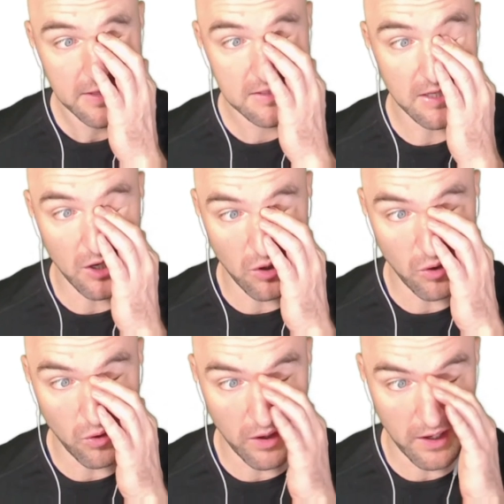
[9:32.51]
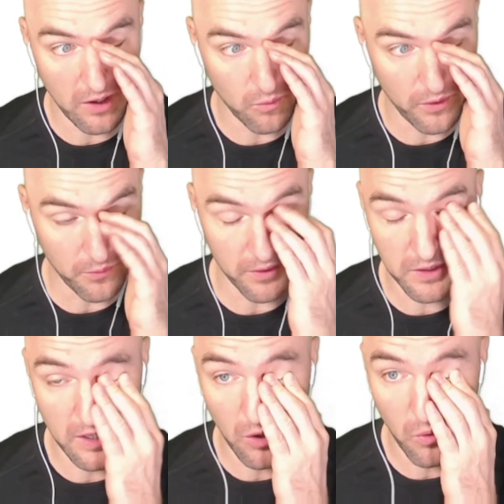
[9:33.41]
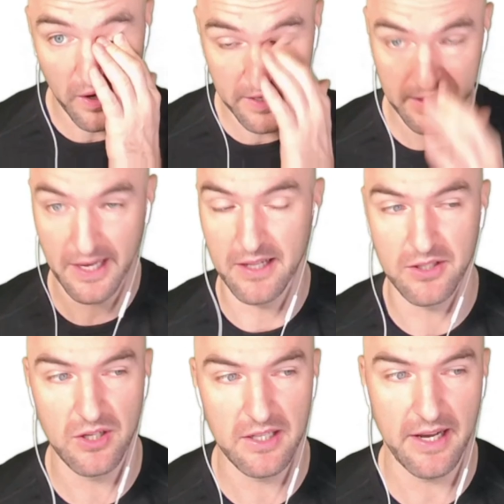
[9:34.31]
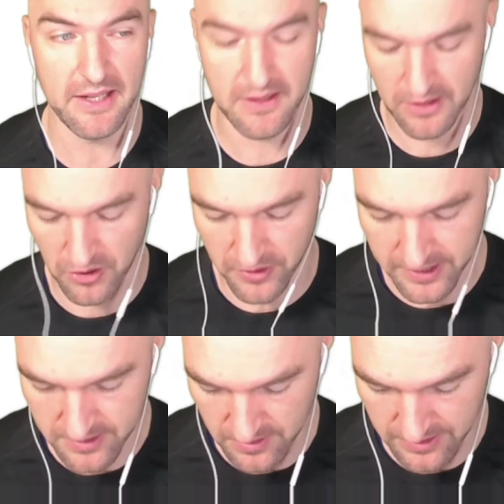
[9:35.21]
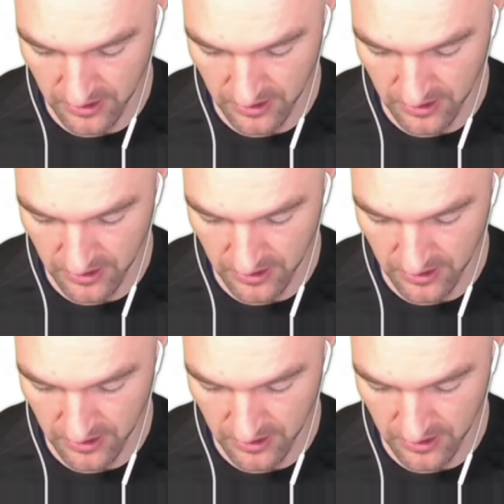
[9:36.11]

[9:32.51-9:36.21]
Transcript: So we will go and calculate the grid